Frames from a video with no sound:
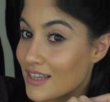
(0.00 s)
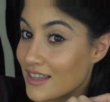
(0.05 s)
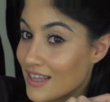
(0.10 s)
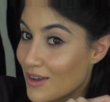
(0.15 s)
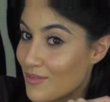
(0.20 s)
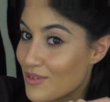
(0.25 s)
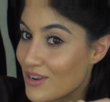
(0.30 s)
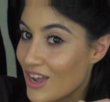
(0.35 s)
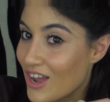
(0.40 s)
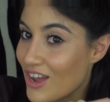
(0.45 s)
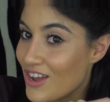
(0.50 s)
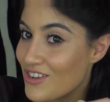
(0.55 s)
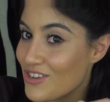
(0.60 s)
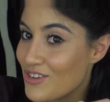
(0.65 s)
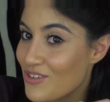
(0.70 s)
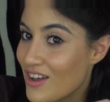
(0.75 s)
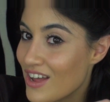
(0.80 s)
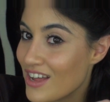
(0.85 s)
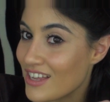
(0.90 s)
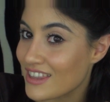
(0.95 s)
There we go,
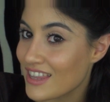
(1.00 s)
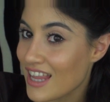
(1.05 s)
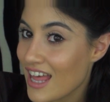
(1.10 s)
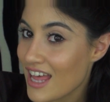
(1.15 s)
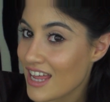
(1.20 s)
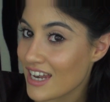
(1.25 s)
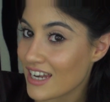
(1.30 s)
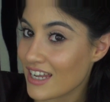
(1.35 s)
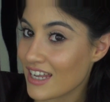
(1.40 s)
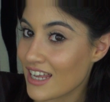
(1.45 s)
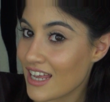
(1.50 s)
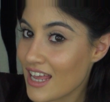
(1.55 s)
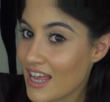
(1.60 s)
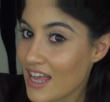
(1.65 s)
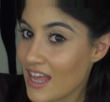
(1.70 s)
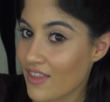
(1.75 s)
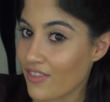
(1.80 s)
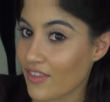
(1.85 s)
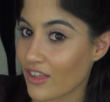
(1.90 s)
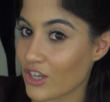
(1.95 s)
you heard that.
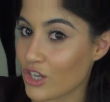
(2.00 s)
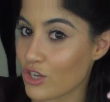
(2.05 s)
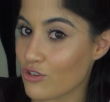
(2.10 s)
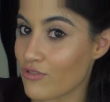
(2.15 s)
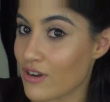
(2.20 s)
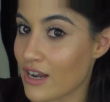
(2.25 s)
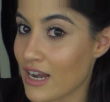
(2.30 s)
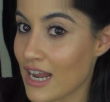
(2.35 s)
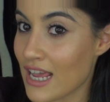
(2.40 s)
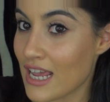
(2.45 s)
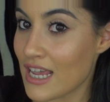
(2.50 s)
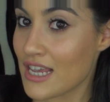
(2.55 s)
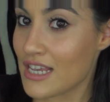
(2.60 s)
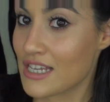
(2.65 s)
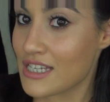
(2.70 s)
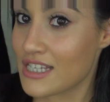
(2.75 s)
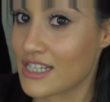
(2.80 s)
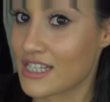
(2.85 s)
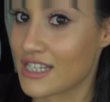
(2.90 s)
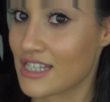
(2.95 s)
Then you
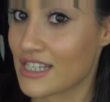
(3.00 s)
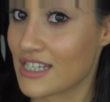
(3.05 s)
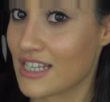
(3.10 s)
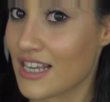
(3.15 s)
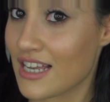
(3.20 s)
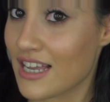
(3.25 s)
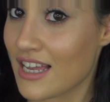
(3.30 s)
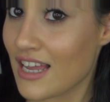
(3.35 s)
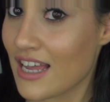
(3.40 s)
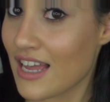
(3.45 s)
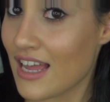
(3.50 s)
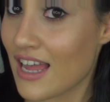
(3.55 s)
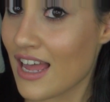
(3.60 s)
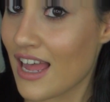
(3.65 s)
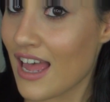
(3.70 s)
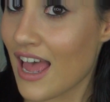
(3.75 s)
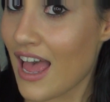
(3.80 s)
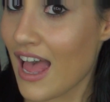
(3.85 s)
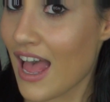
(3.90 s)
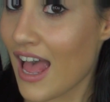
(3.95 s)
release,
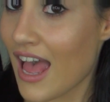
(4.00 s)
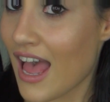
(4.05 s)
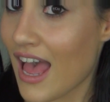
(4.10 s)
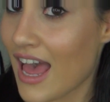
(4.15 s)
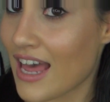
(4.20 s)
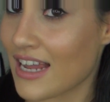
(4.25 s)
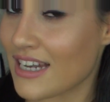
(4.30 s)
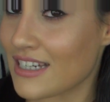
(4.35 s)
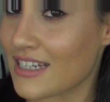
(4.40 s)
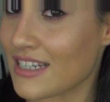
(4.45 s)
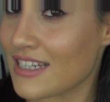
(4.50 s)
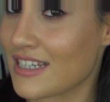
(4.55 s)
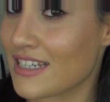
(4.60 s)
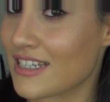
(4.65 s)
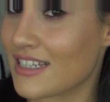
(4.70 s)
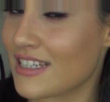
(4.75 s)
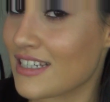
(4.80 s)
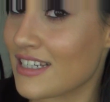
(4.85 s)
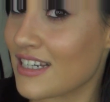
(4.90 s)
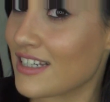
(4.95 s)
and
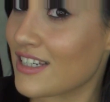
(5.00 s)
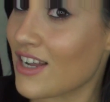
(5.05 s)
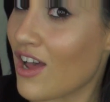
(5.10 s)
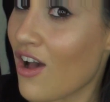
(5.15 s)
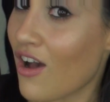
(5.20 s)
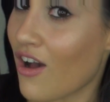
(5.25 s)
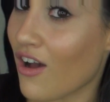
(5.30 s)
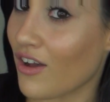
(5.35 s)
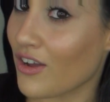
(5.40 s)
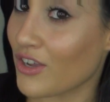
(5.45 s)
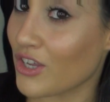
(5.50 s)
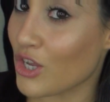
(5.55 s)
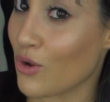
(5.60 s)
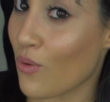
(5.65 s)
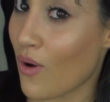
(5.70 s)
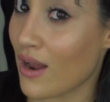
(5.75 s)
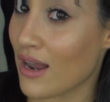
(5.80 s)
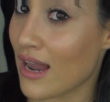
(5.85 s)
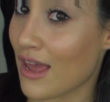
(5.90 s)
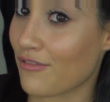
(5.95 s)
ta-da!
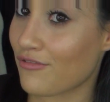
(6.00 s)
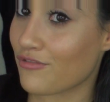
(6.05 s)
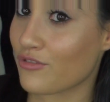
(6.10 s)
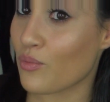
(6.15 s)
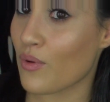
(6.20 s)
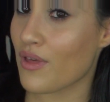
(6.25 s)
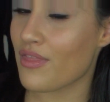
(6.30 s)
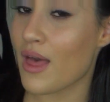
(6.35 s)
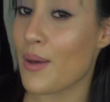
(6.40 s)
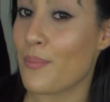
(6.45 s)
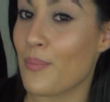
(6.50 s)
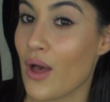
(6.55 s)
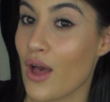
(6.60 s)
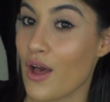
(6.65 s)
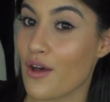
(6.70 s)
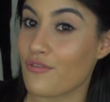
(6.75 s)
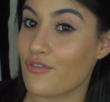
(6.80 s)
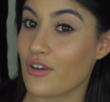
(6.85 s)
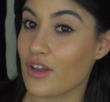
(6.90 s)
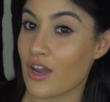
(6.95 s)
You are left with a
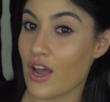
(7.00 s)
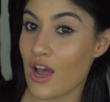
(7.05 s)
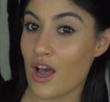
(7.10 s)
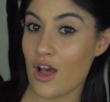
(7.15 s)
perfect